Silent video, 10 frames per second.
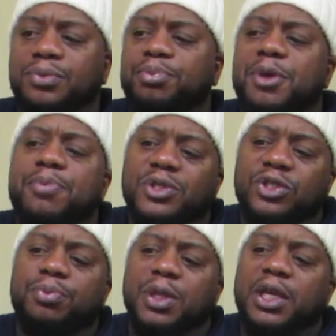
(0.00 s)
people
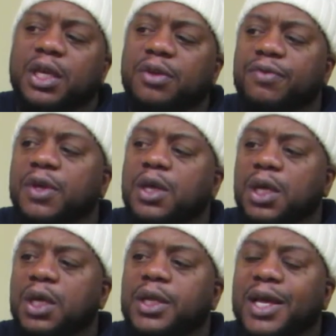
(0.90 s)
just believe
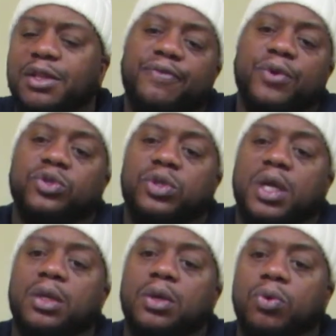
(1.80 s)
that the first
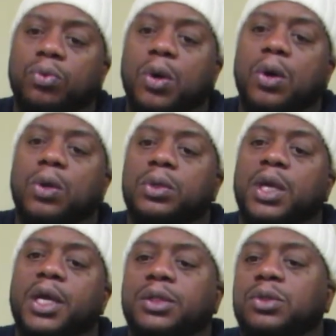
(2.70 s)
thing go wrong, that,